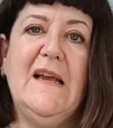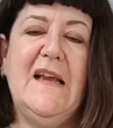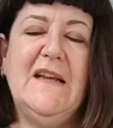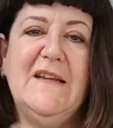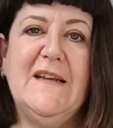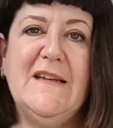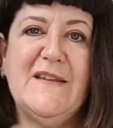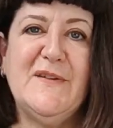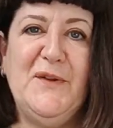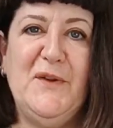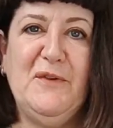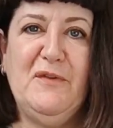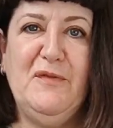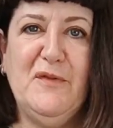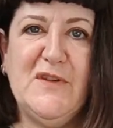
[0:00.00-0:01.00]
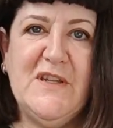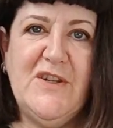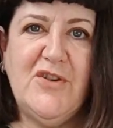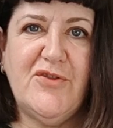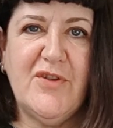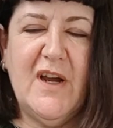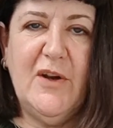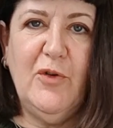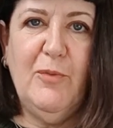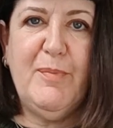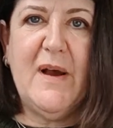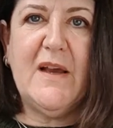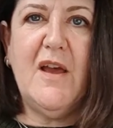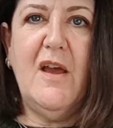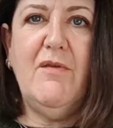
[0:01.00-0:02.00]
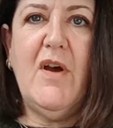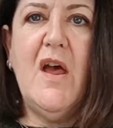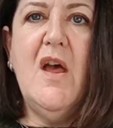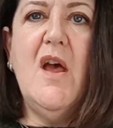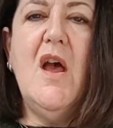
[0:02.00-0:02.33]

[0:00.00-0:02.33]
it's a lot of footage trying to look back over.